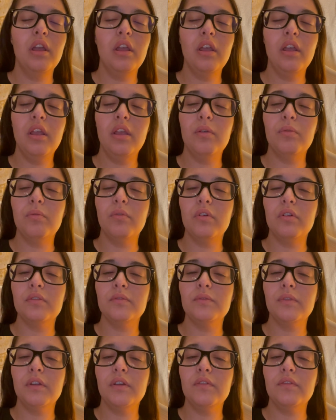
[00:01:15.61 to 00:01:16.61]
and watch
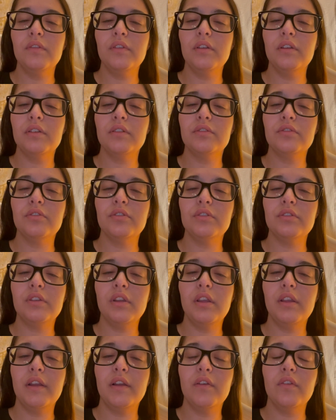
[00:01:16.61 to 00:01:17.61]
Netflix and just
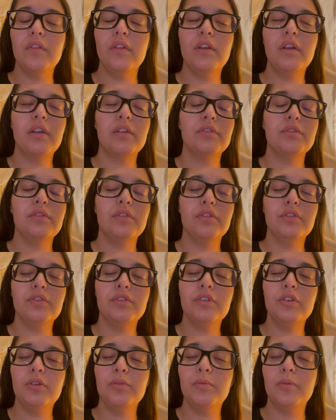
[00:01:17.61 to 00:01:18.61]
hang out, relax, and just
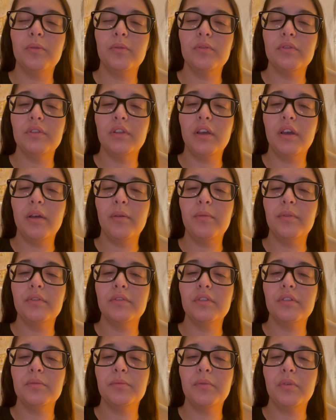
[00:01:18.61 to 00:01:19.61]
chill. But with that being
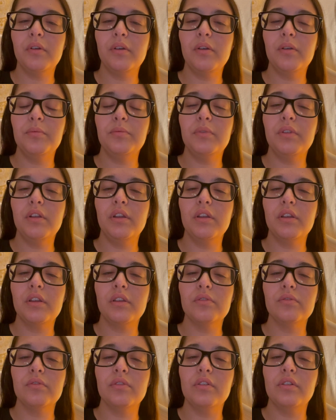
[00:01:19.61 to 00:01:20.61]
said, my update, I
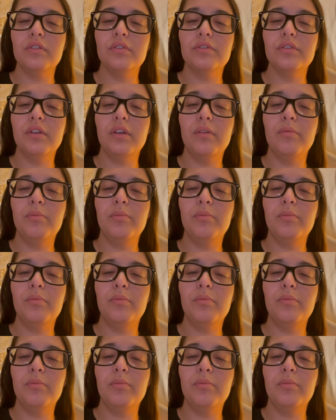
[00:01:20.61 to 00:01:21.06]
guess later, shit,